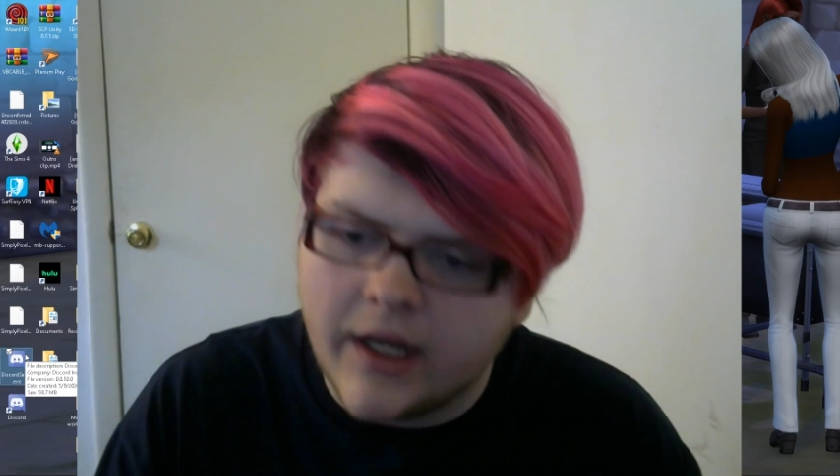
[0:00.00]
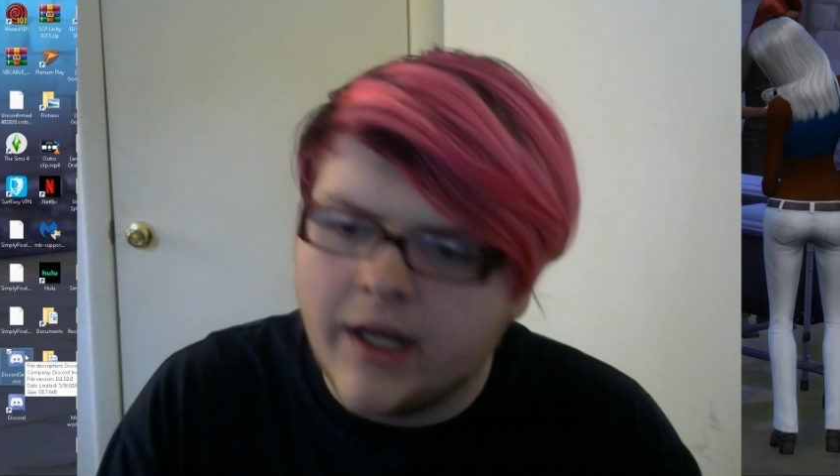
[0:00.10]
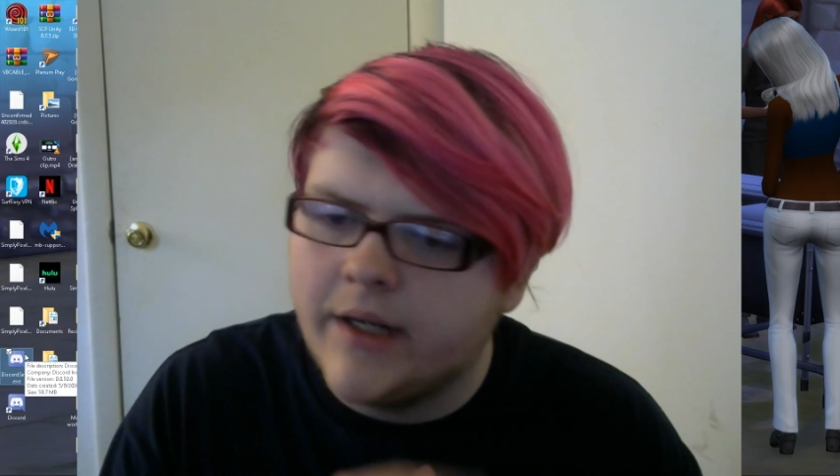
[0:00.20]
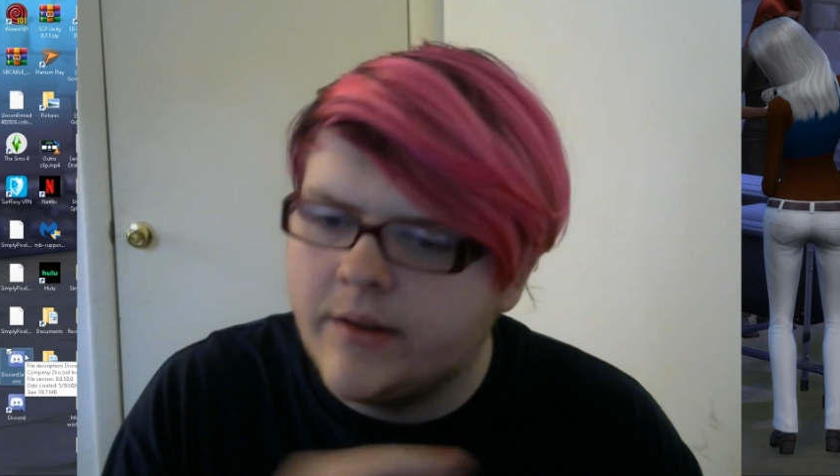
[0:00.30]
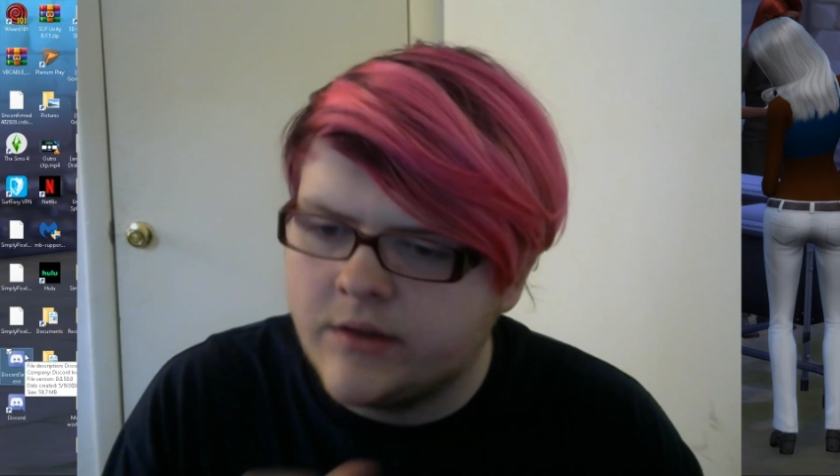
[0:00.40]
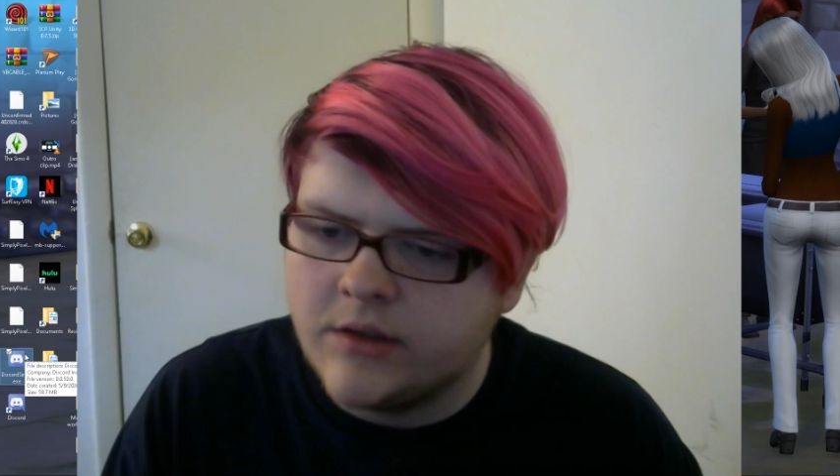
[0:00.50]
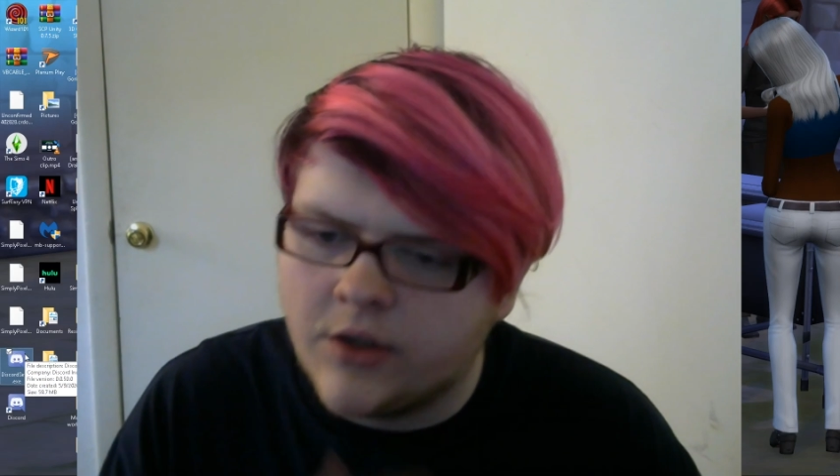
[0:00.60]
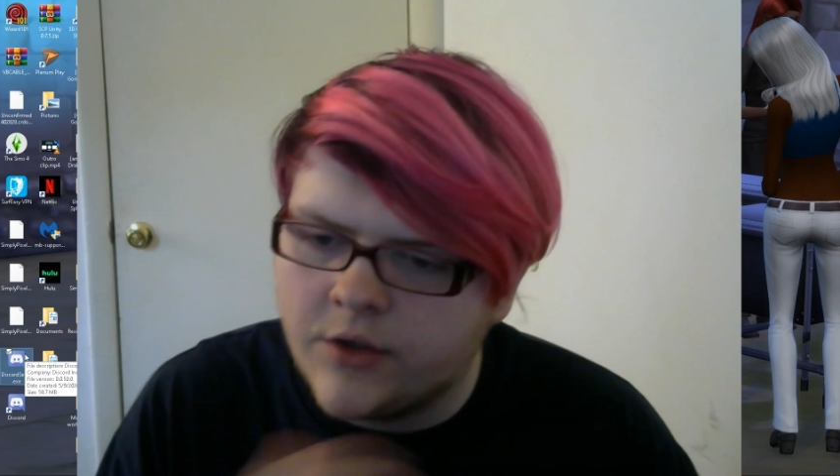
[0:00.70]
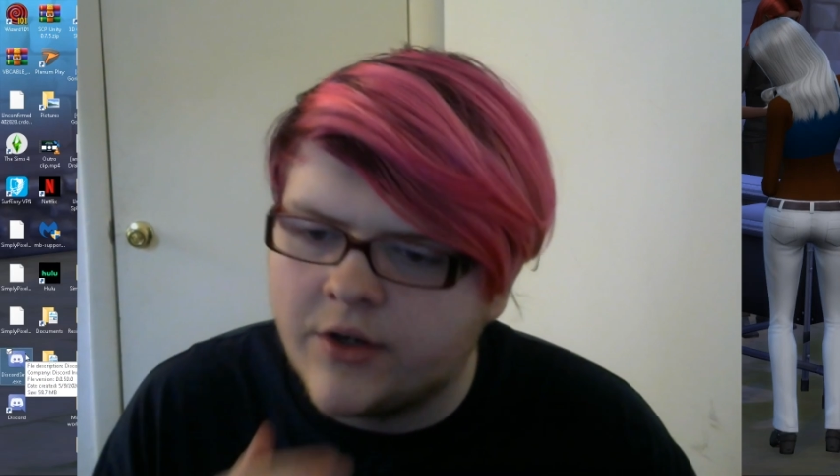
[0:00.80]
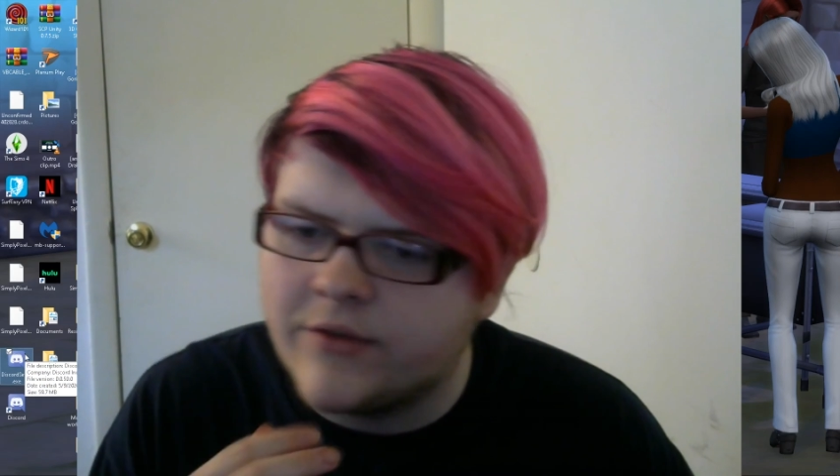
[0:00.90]
and you
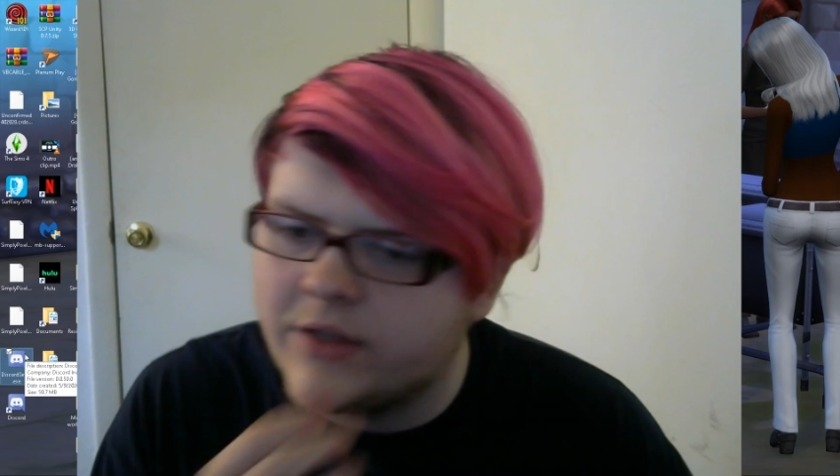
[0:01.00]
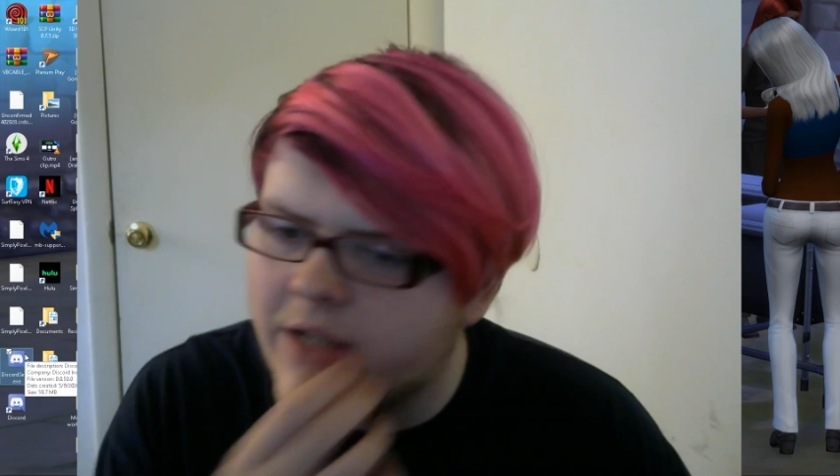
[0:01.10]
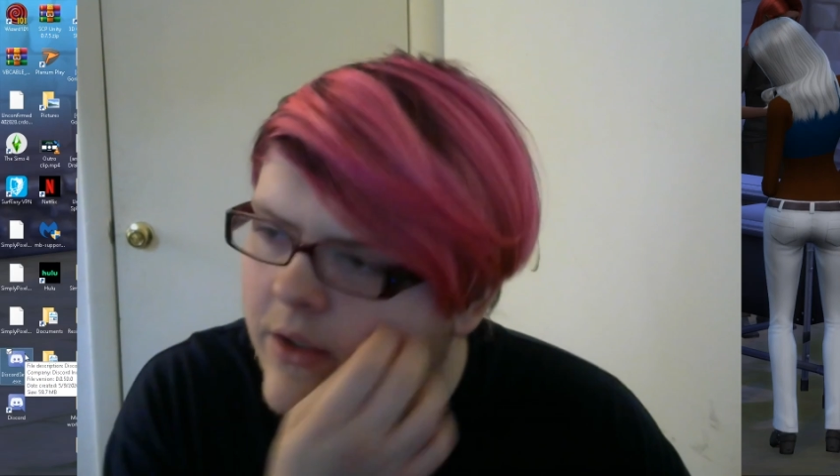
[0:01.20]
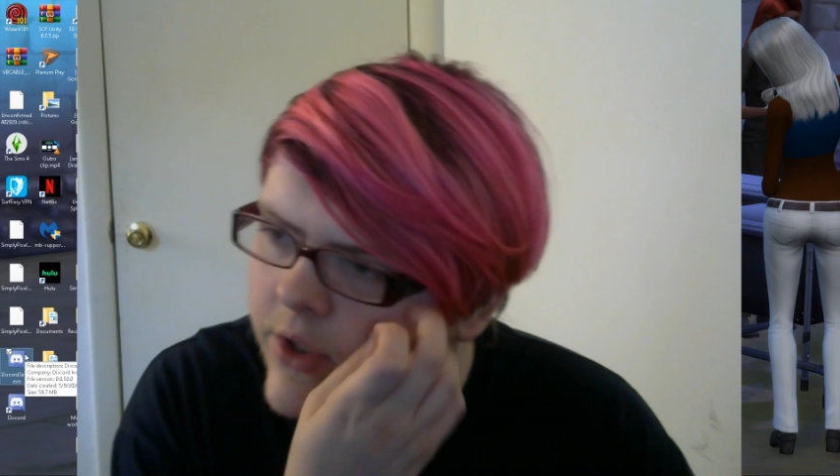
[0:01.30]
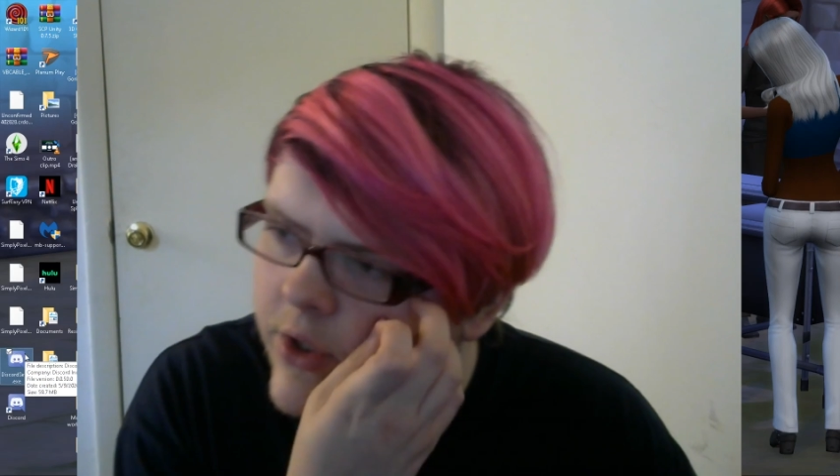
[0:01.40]
know you're gonna have to download